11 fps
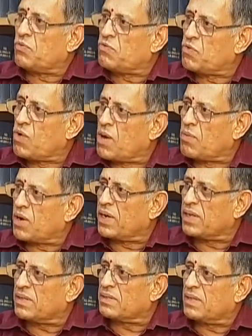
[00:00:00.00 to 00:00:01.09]
few
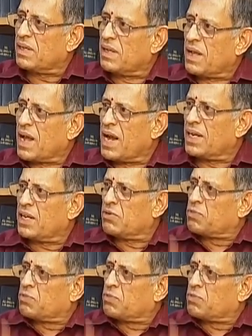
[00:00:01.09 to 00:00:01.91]
commodities and gives